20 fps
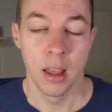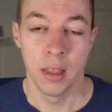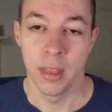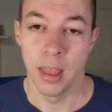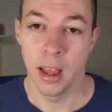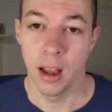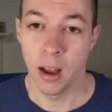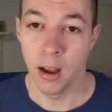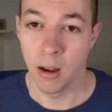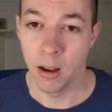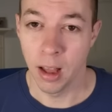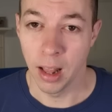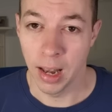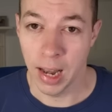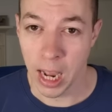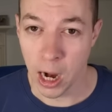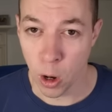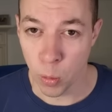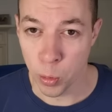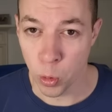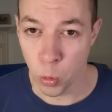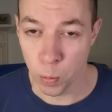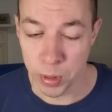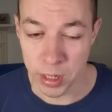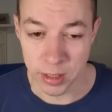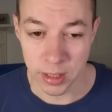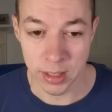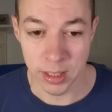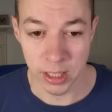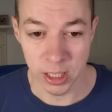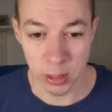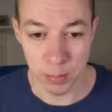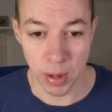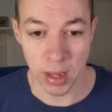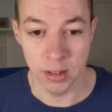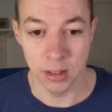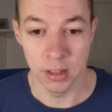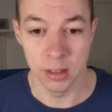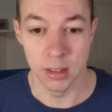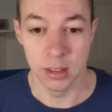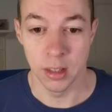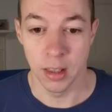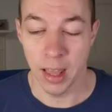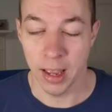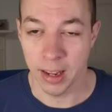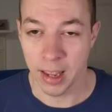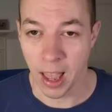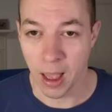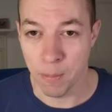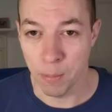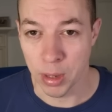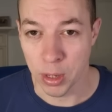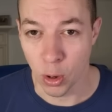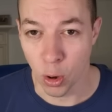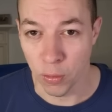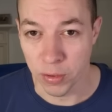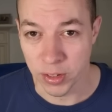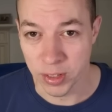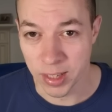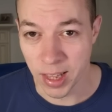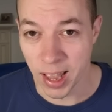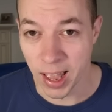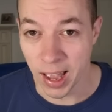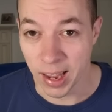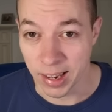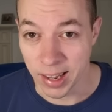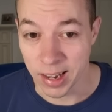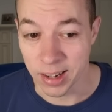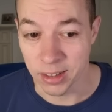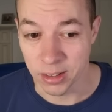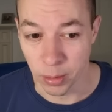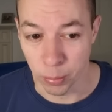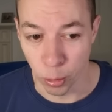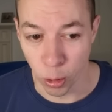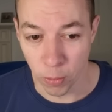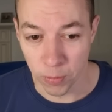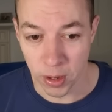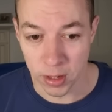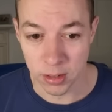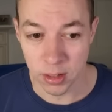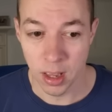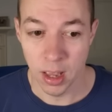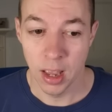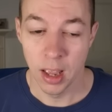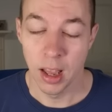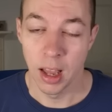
There are allowable business expenses that can be offset against the profits,